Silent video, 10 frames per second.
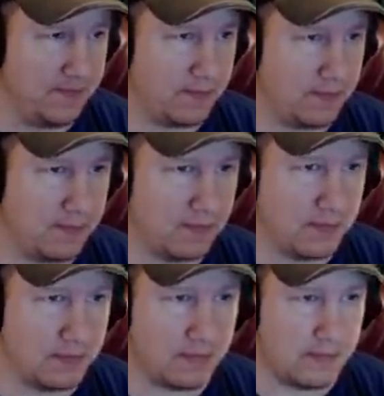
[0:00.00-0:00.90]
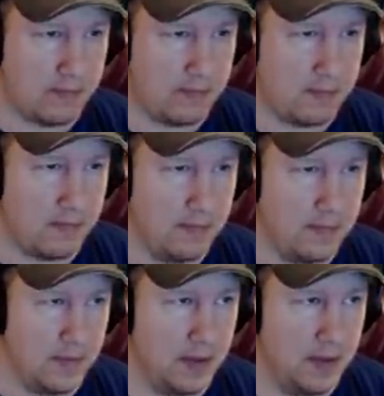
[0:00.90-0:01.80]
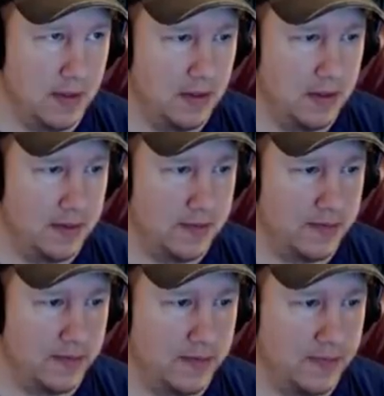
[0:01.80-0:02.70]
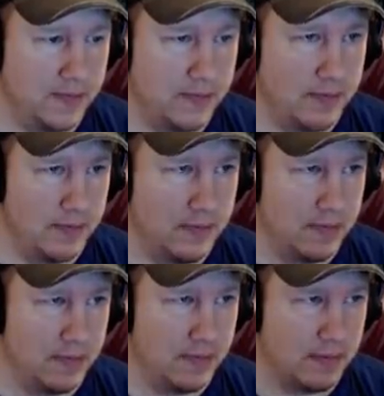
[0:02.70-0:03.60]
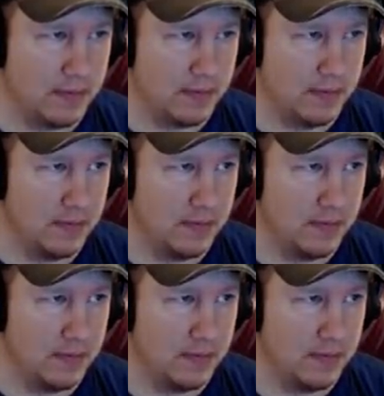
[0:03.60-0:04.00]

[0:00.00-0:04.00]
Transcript: [no speech]